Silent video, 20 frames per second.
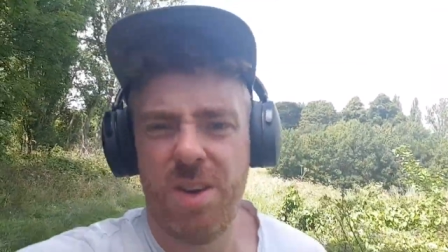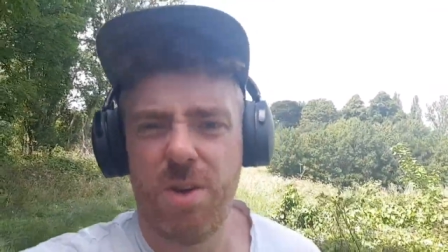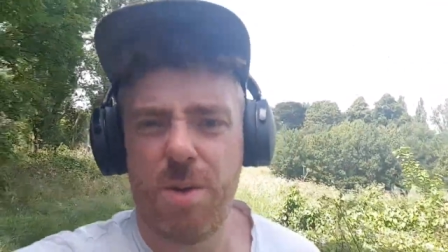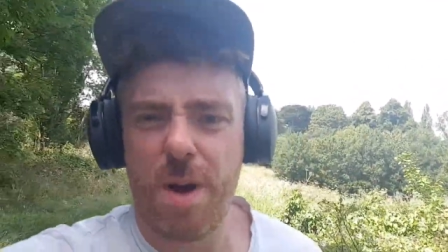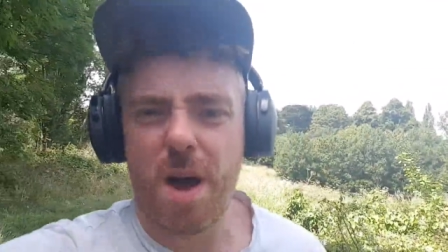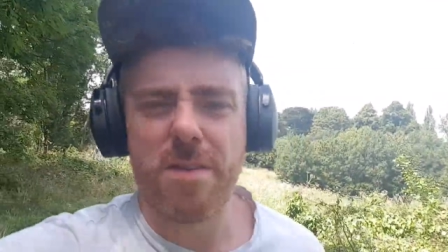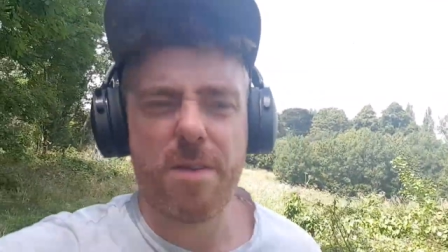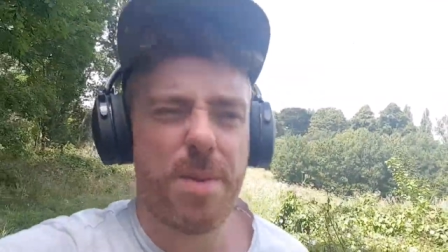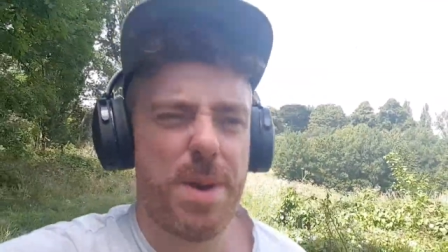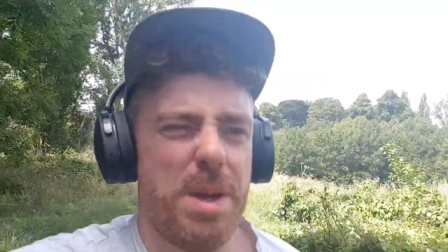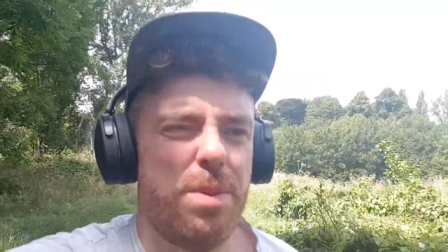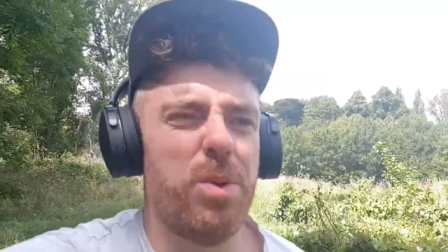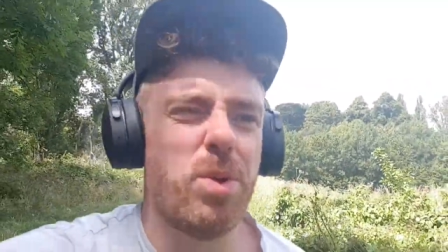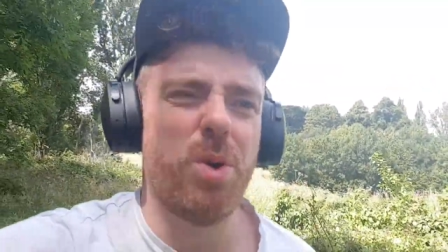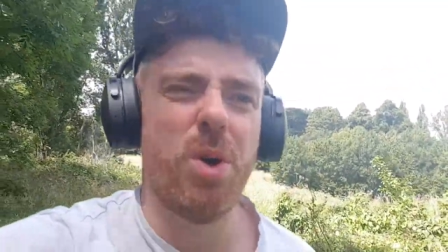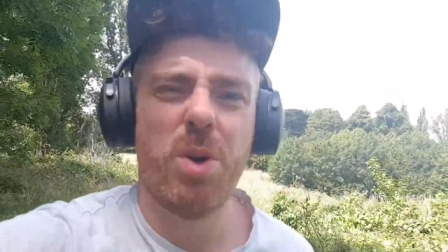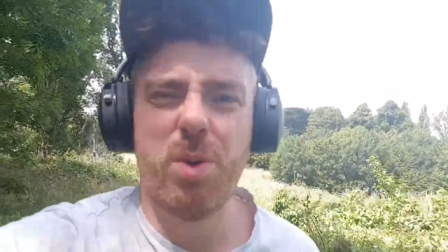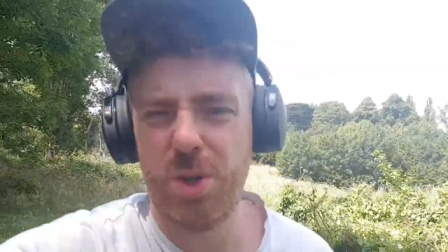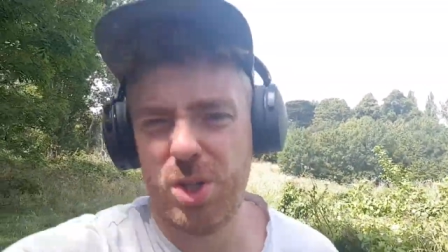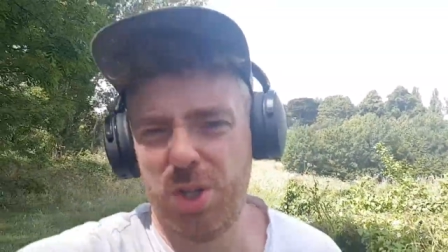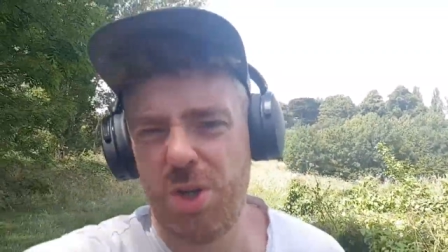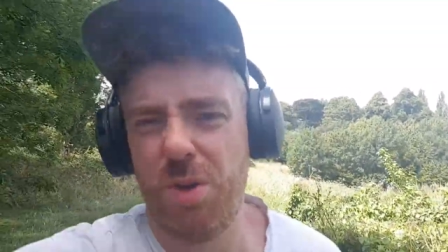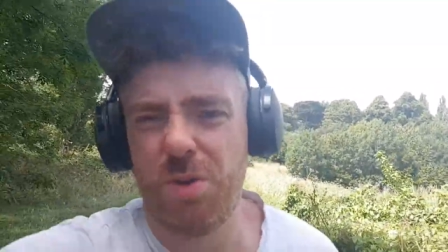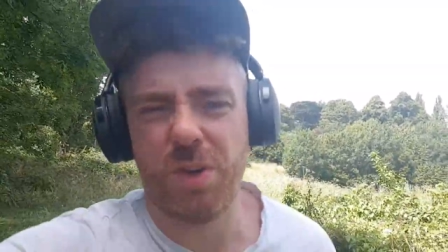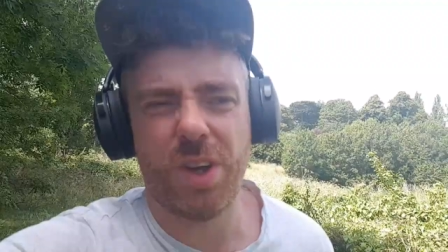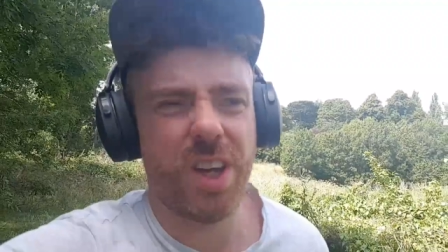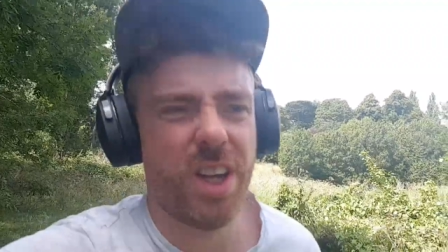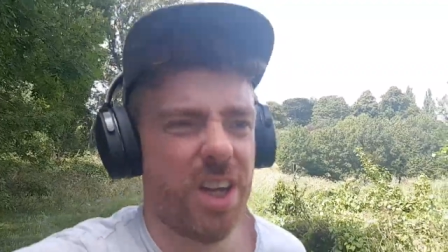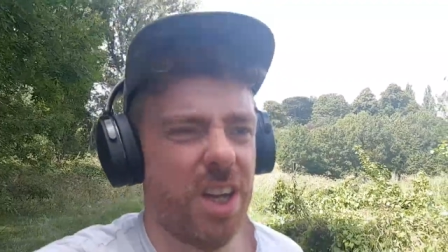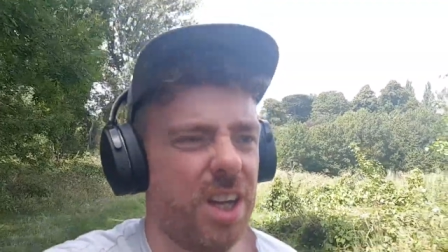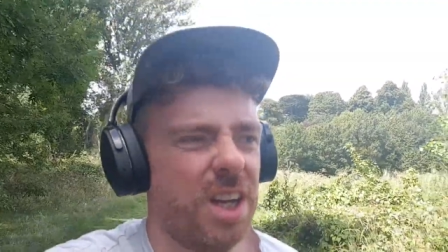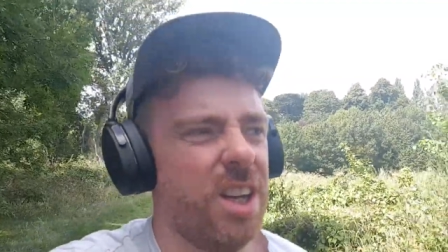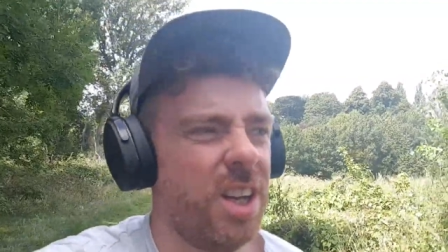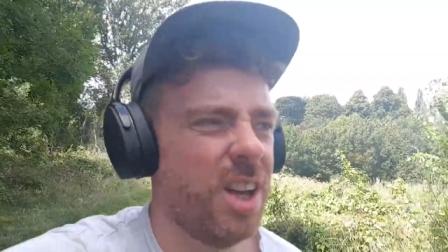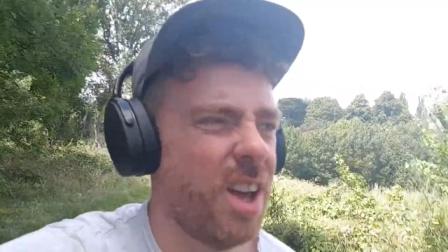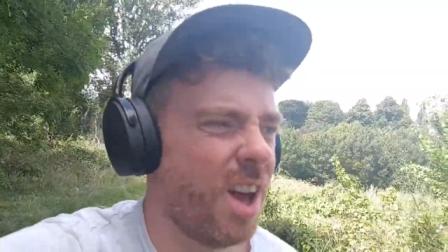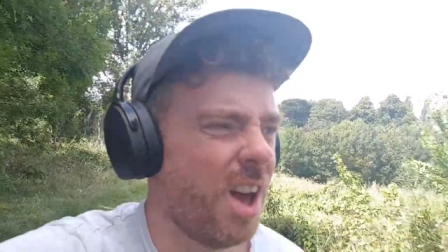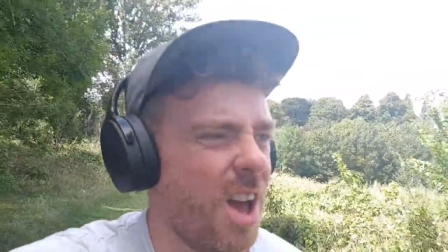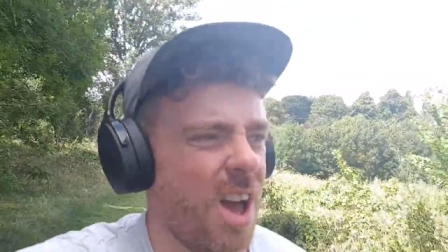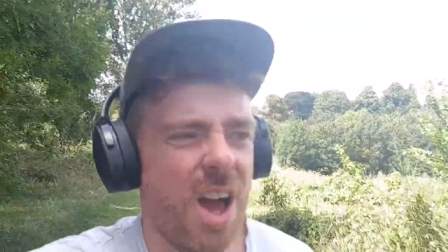What other people? What do you think?
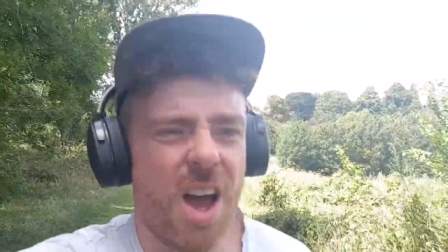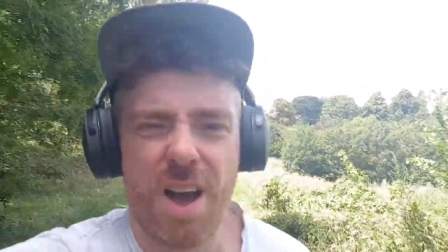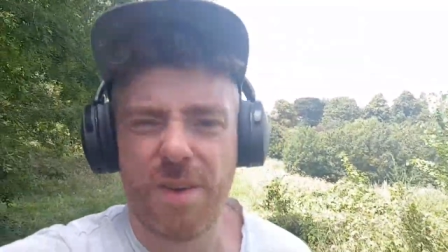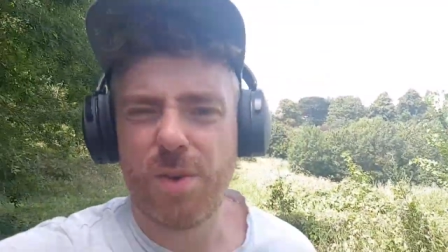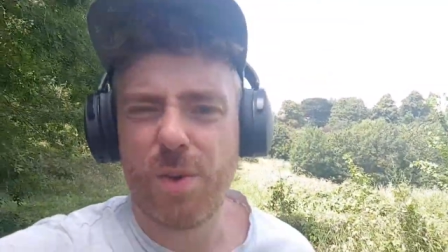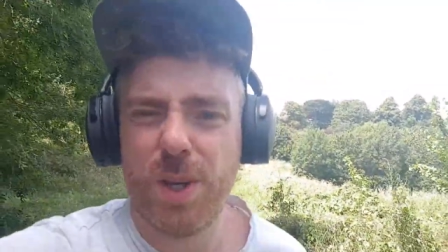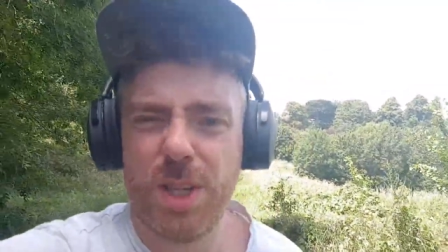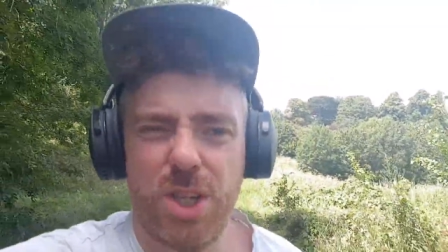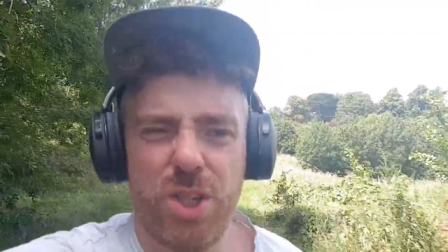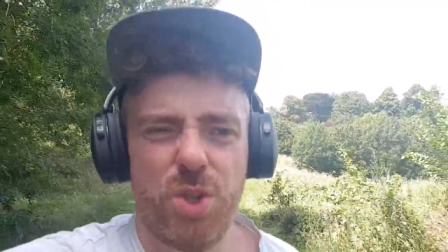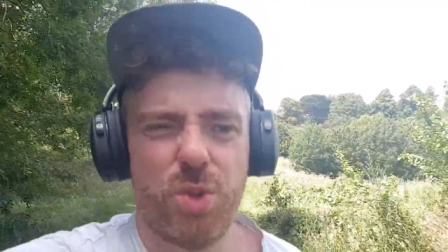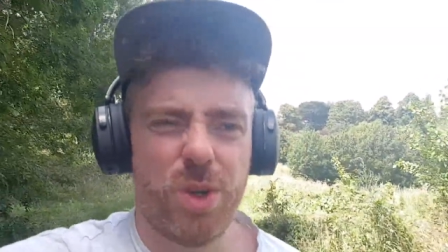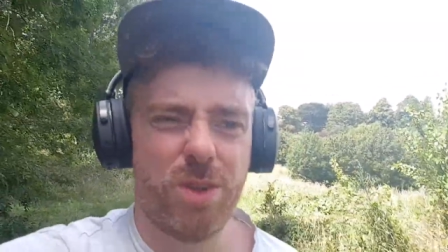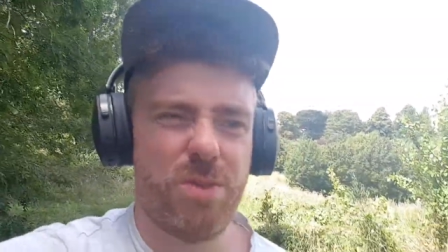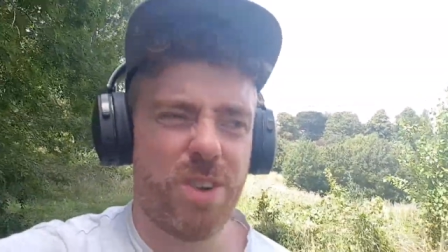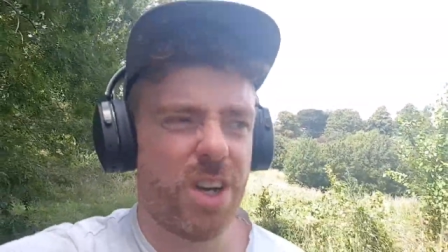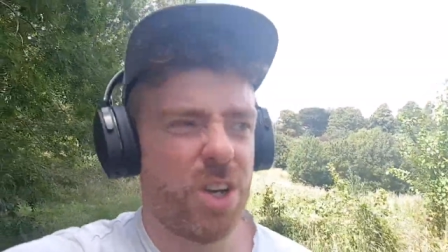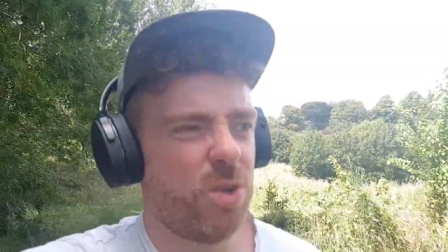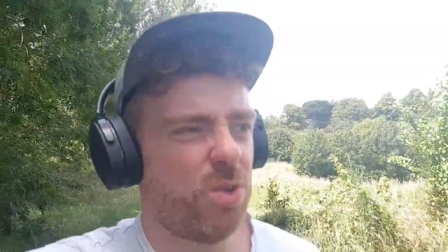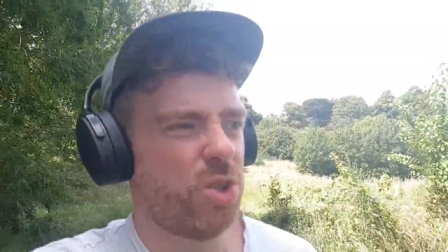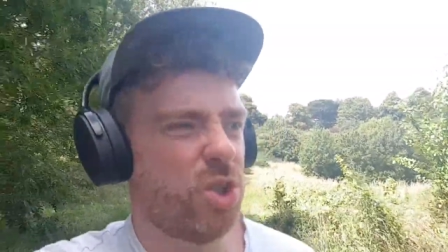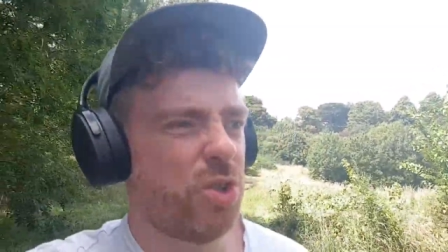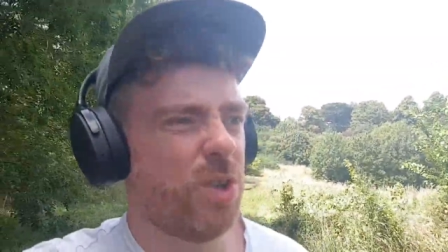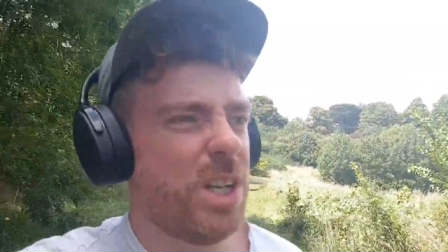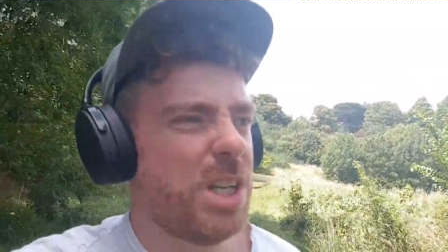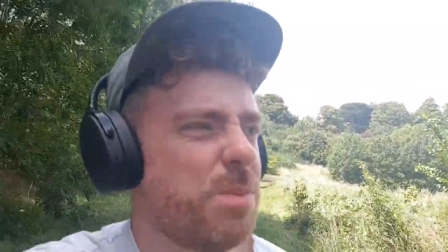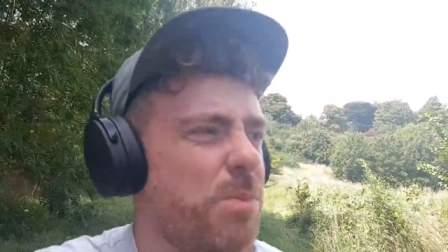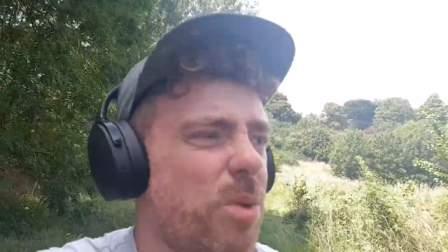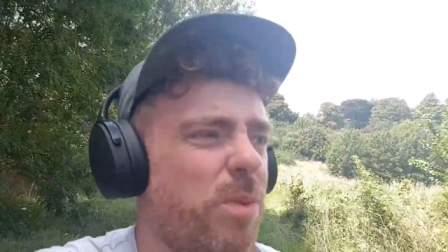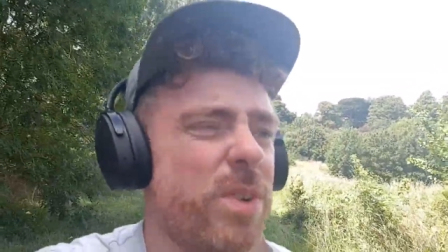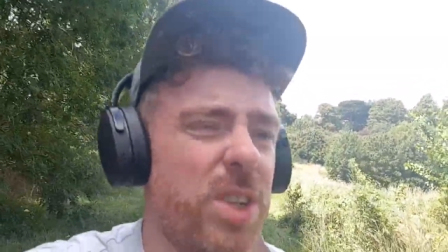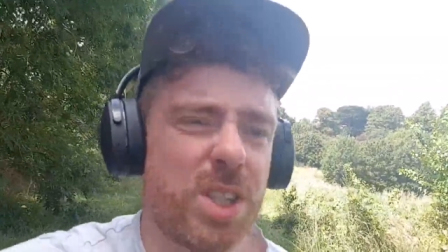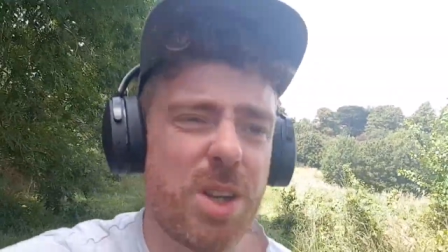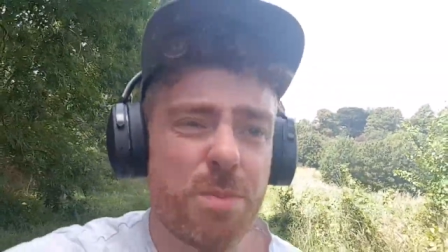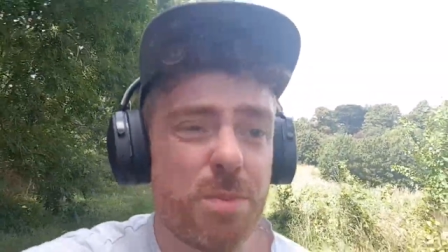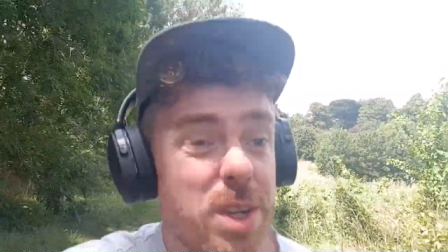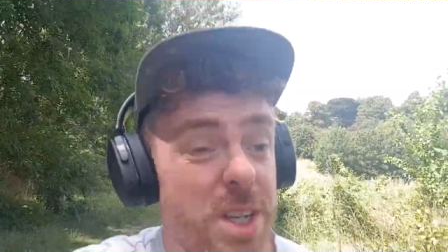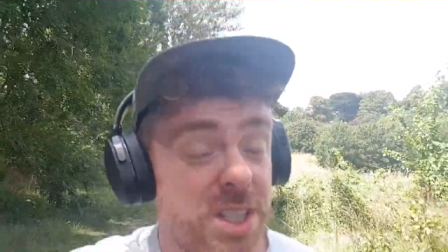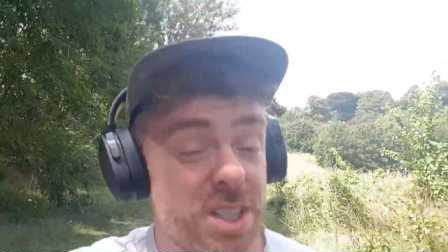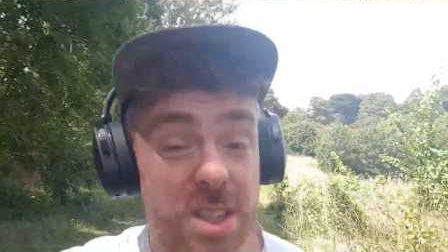I've always enjoyed running on streets more for
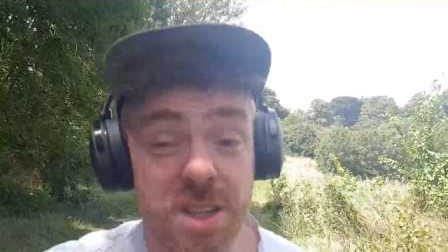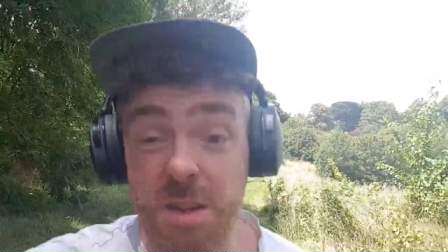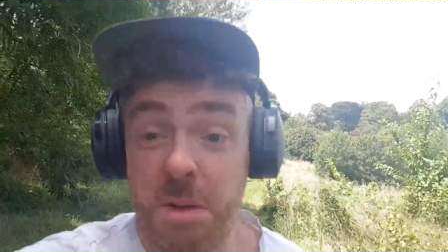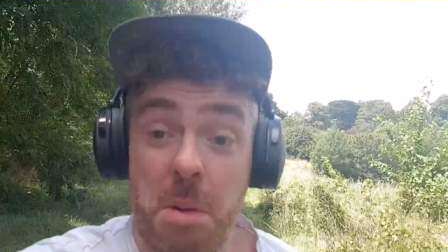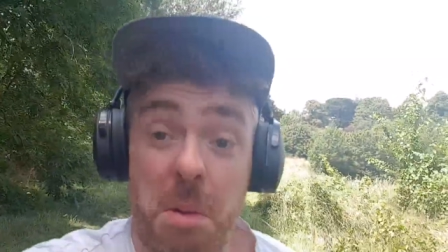some reason.